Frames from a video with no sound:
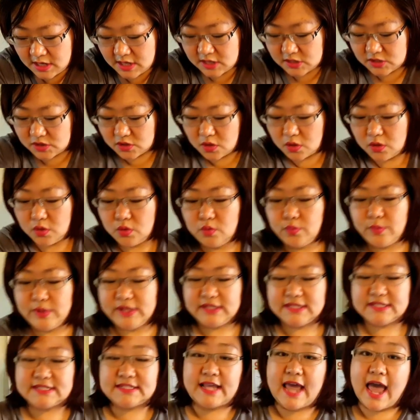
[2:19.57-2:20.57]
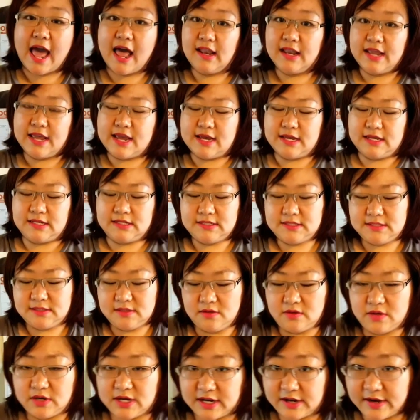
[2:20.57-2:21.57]
So with the scallions
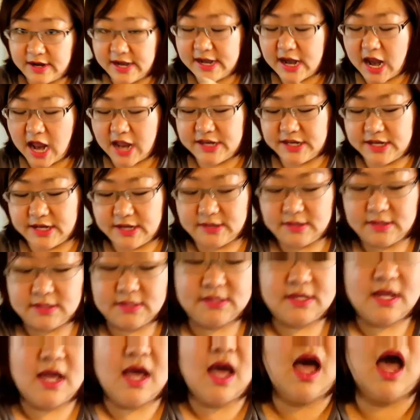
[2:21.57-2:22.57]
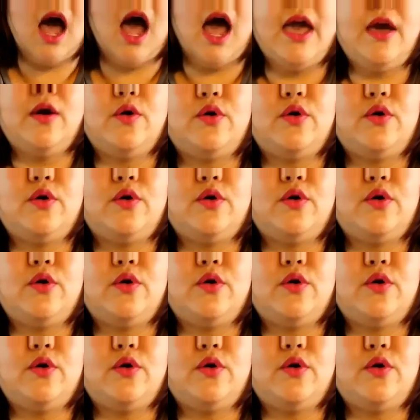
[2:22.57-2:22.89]
or green onions, I